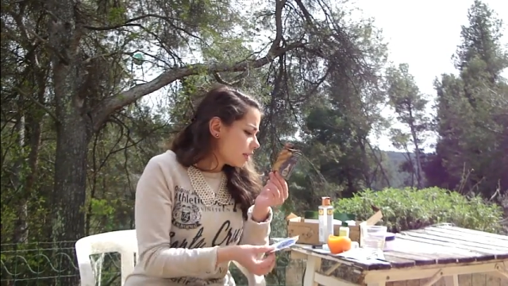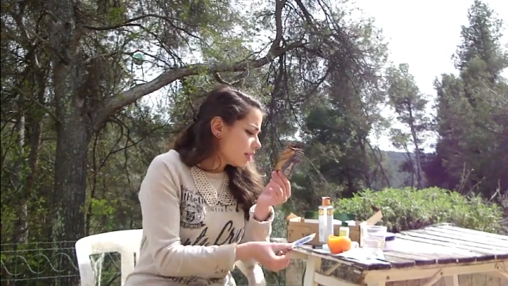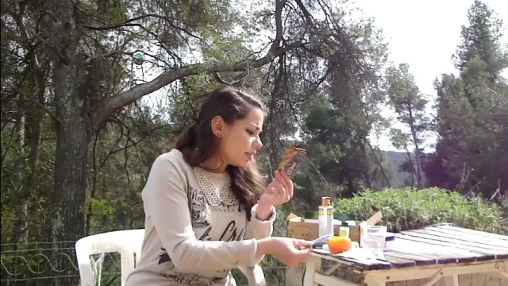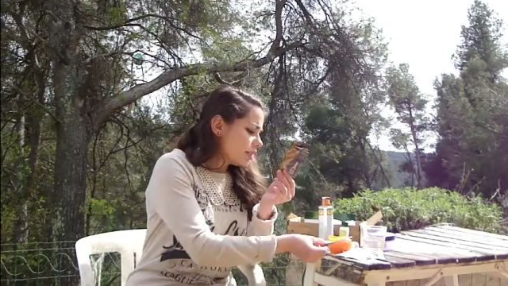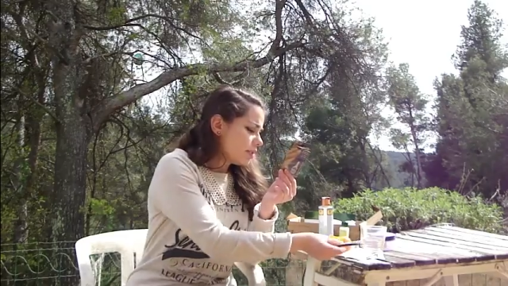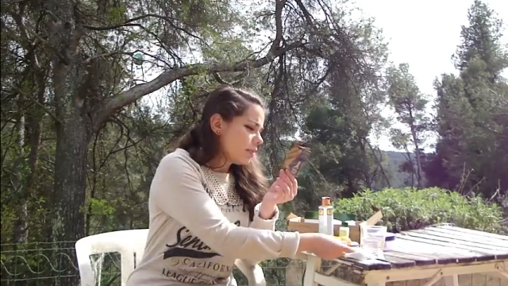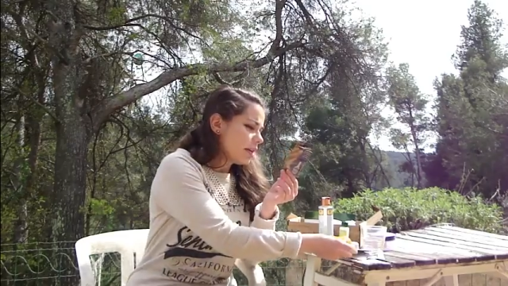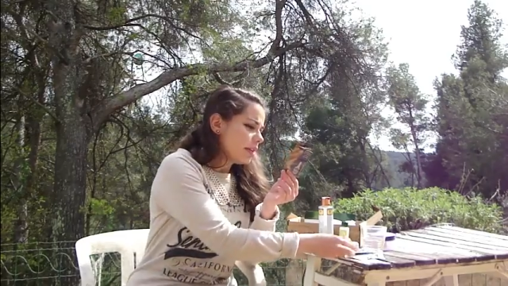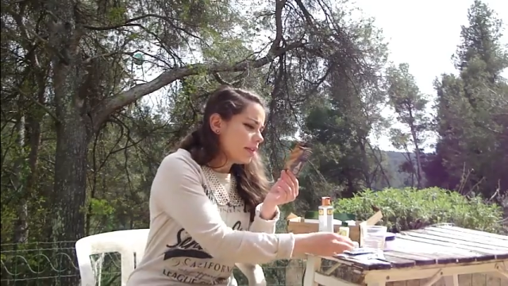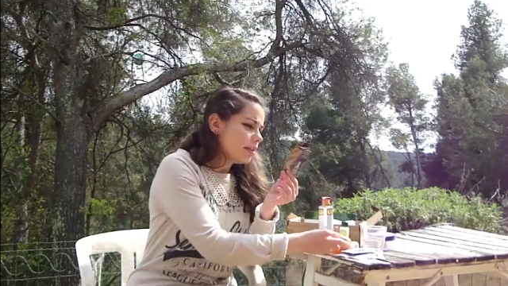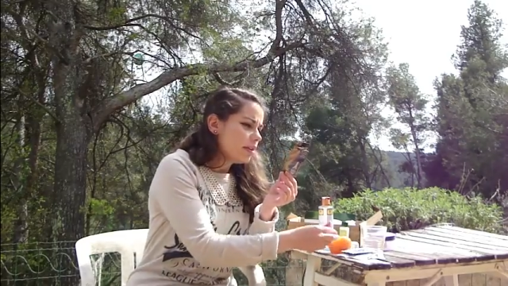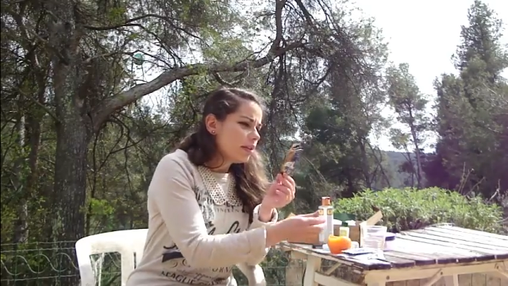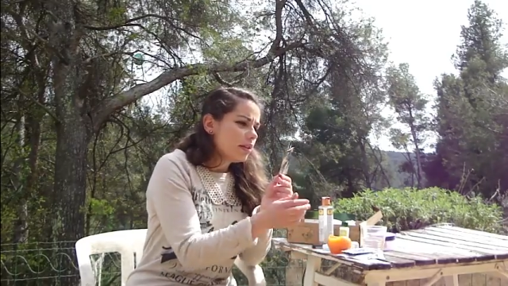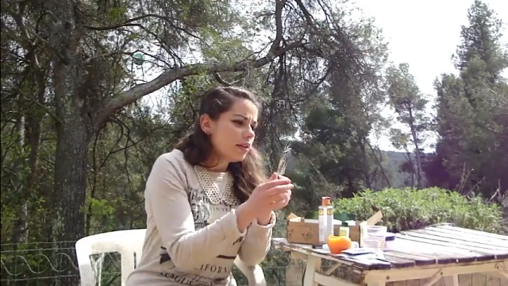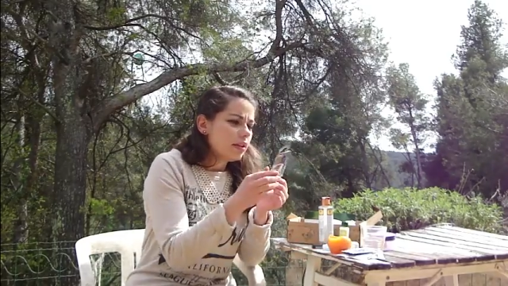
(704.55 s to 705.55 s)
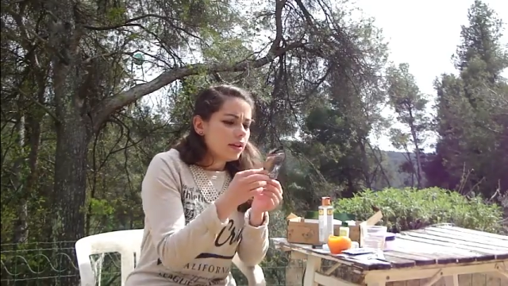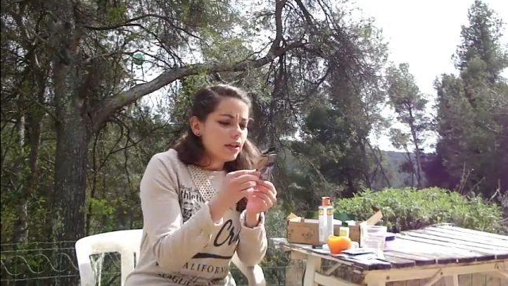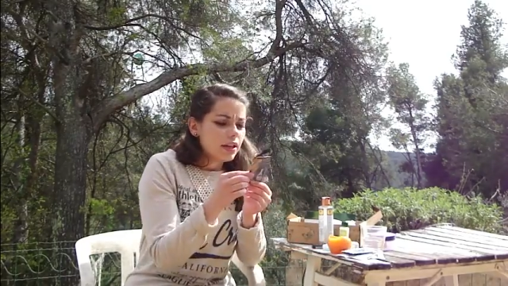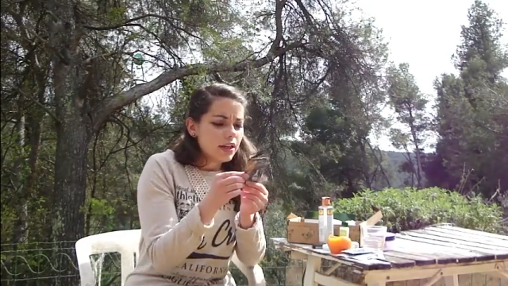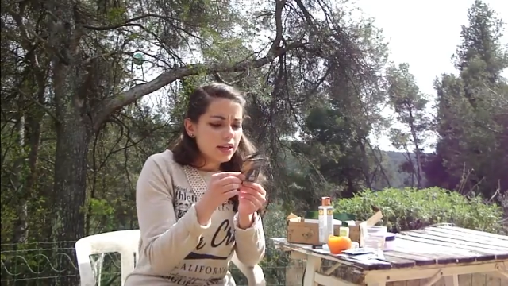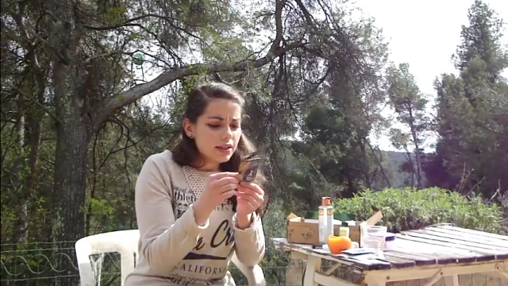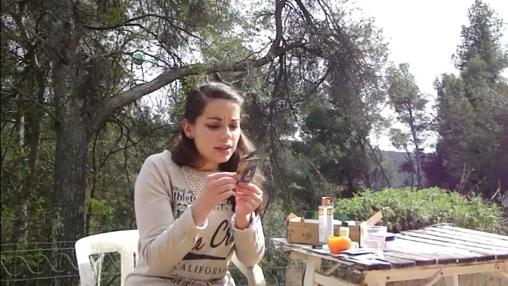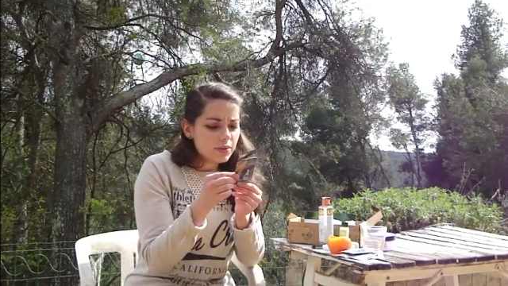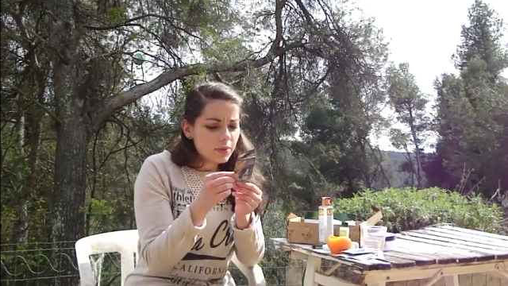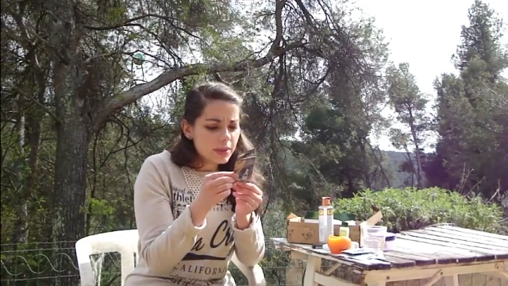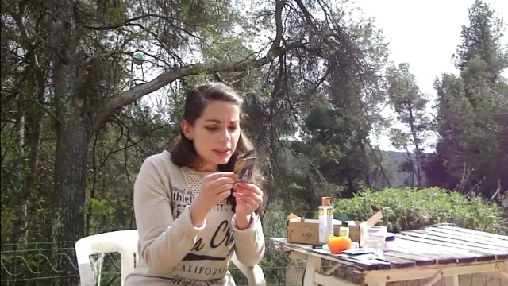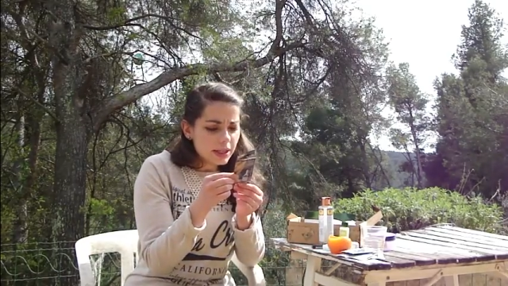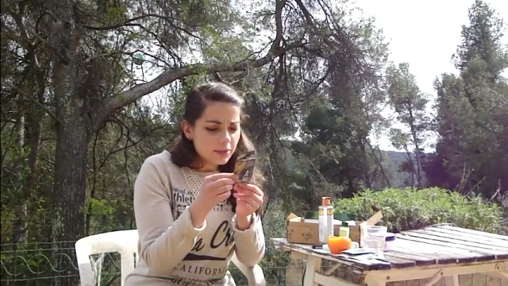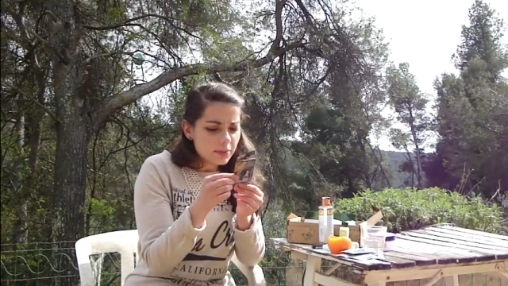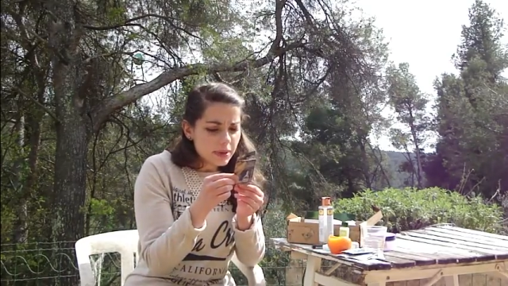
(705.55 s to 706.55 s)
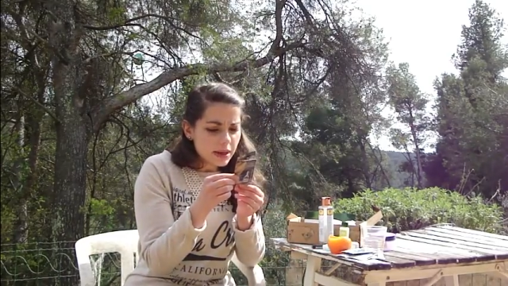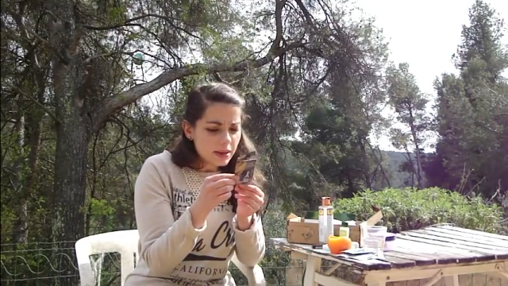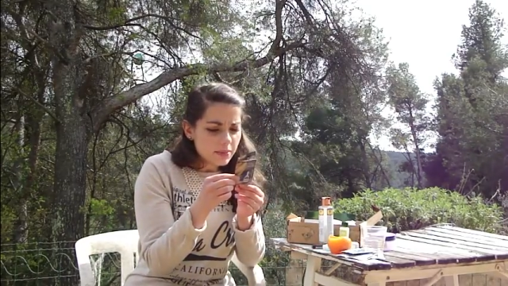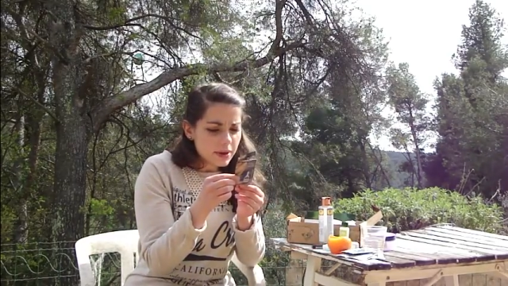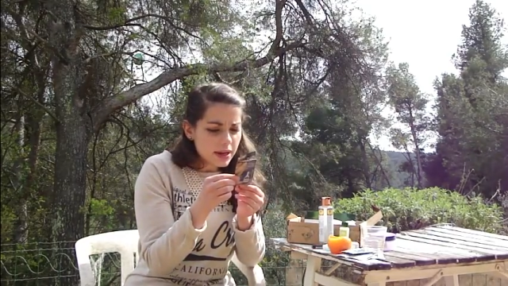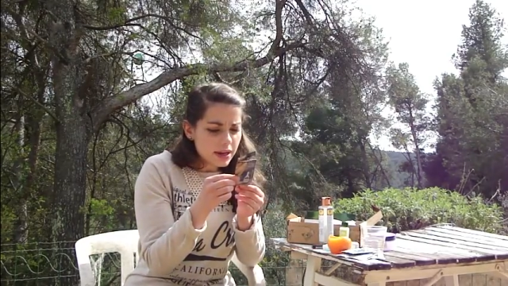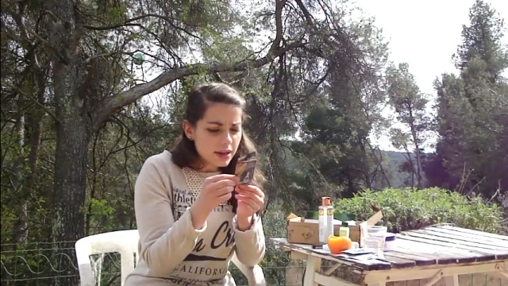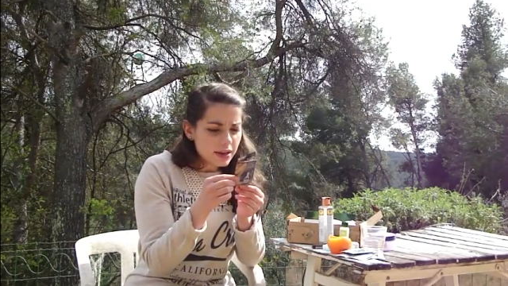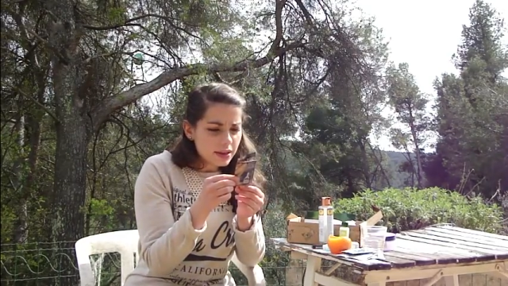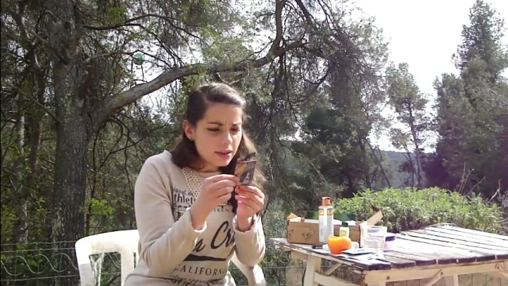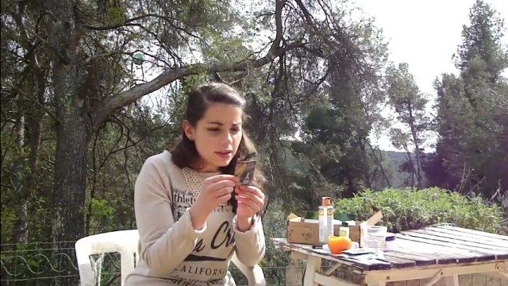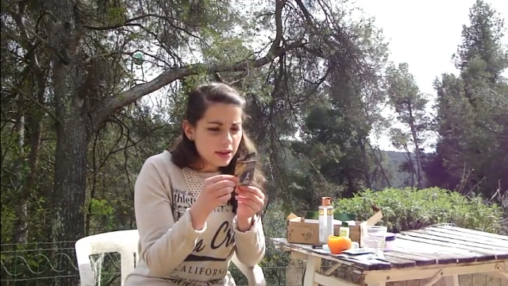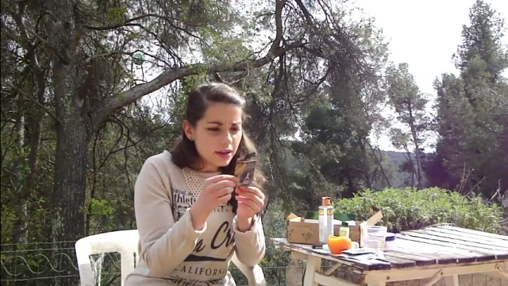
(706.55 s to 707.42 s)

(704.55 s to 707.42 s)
This one. It is without paraben,